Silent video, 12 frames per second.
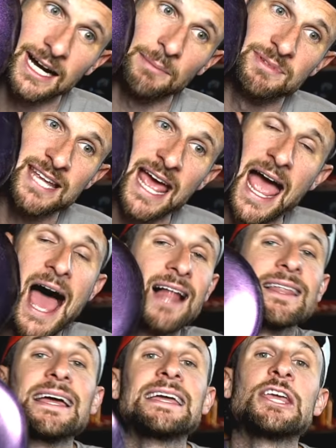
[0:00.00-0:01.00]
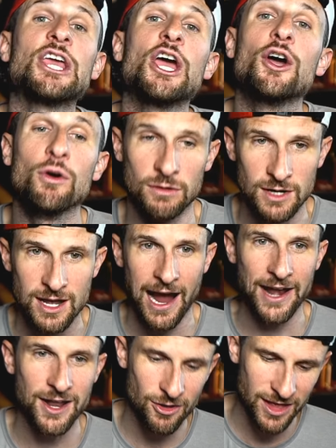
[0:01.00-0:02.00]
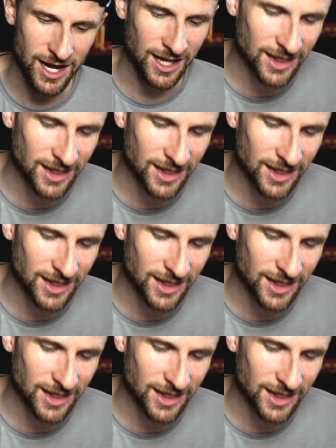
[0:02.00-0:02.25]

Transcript: I'm telling you, I know that a